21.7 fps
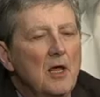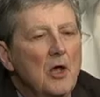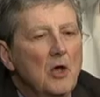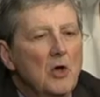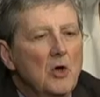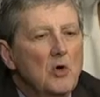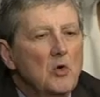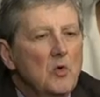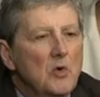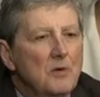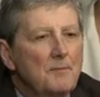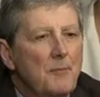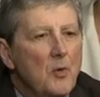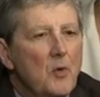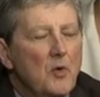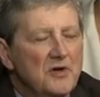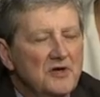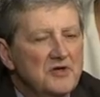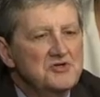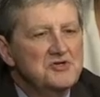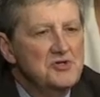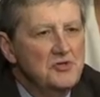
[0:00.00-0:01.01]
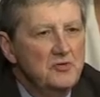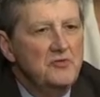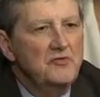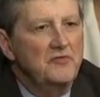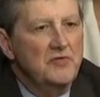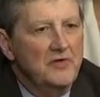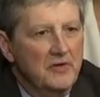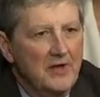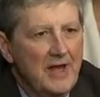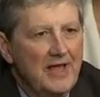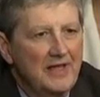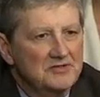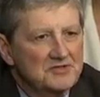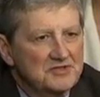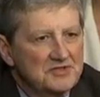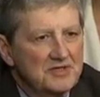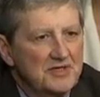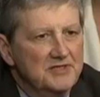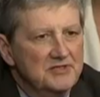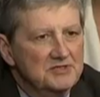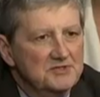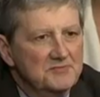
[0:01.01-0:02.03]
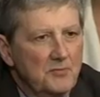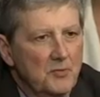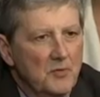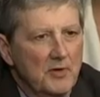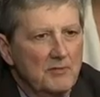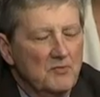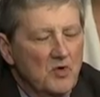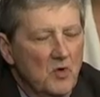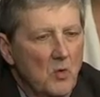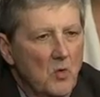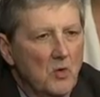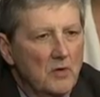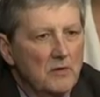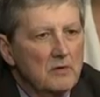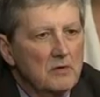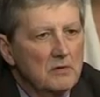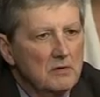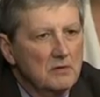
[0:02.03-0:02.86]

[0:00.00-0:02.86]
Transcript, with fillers: Who appointed you to the United States Supreme Court?